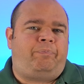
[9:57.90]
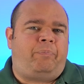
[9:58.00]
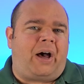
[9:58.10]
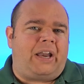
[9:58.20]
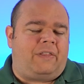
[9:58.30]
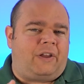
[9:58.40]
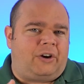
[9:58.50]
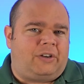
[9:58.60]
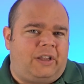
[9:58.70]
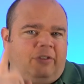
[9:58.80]
But in
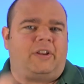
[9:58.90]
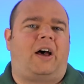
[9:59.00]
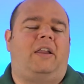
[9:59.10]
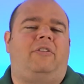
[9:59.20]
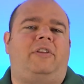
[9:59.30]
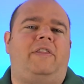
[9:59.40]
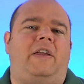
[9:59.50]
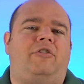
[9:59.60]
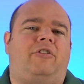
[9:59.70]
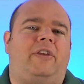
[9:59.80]
their dishonesty,
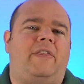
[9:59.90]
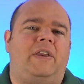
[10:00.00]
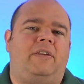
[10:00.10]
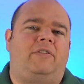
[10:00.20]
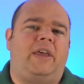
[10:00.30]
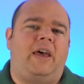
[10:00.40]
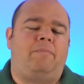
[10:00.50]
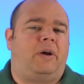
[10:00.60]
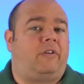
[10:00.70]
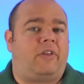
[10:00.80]
they just said that he's
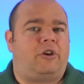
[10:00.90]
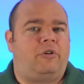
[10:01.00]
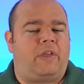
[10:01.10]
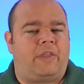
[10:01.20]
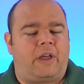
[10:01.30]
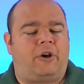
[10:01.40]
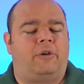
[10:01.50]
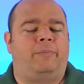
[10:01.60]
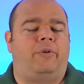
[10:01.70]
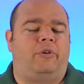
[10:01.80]
dead because they knew that they
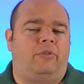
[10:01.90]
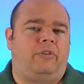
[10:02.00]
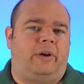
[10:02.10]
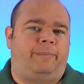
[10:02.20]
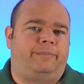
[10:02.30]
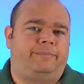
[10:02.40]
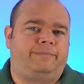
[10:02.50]
couldn't produce him.